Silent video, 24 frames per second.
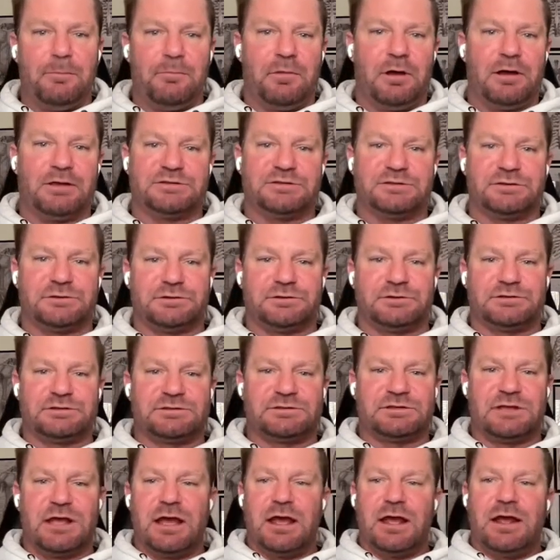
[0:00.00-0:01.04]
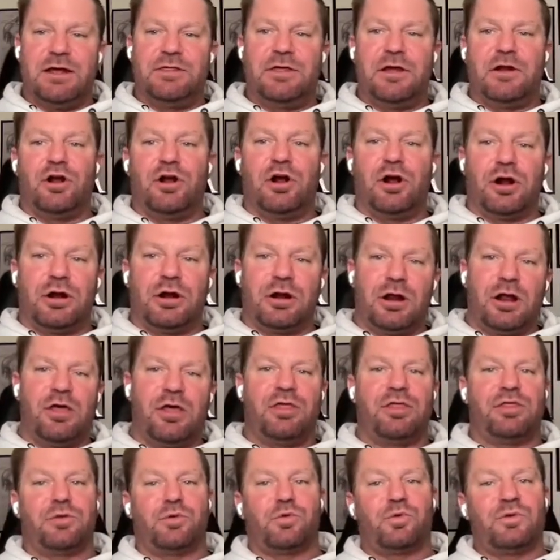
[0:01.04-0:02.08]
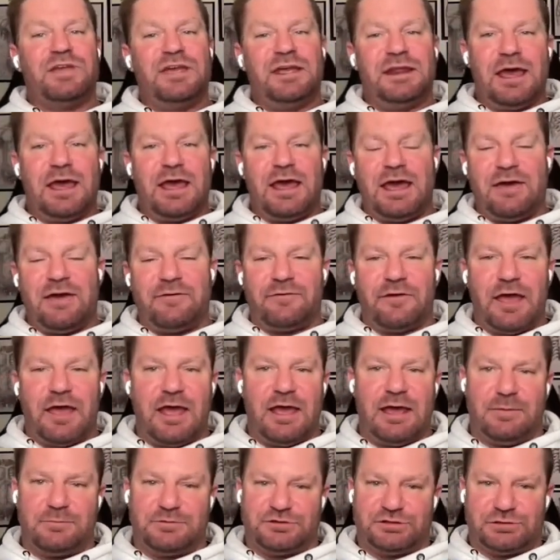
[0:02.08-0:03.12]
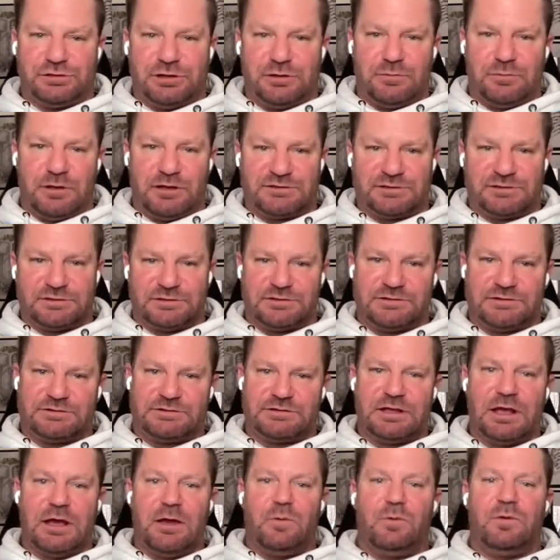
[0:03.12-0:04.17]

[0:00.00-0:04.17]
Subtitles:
muscles. There are 3.5 hamstring muscles.